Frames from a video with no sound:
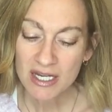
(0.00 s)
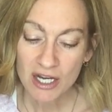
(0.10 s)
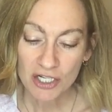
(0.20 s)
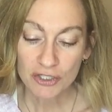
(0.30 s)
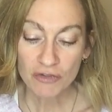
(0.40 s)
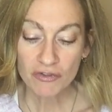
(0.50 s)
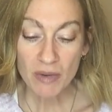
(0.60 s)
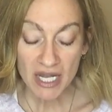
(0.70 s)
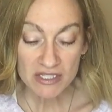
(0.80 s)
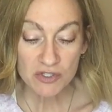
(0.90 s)
"A girl from
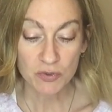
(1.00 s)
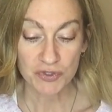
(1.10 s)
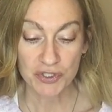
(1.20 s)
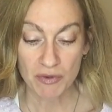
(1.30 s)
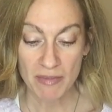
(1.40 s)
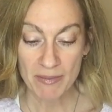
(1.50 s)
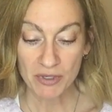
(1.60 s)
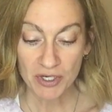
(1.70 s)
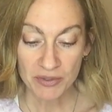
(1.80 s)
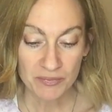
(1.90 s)
high school, do you
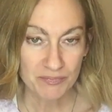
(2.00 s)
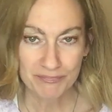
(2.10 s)
remember?"